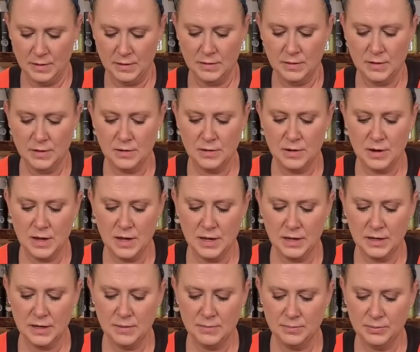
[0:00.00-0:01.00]
They're
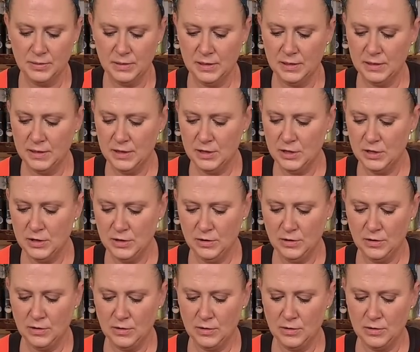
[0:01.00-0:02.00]
not completely
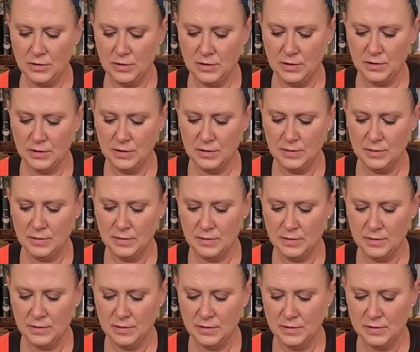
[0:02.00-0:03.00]
cured,
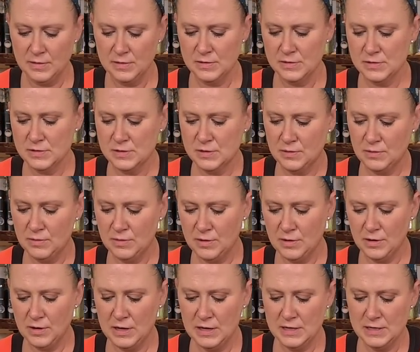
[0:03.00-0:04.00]
so
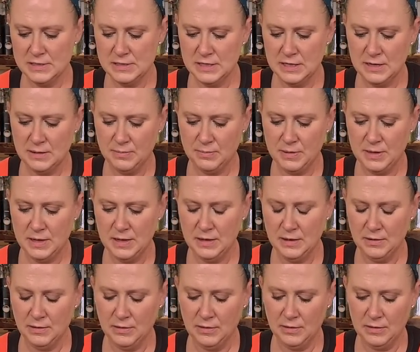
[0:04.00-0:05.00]
they're easy to
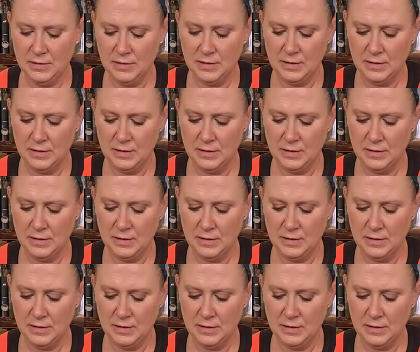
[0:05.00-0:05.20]
peel.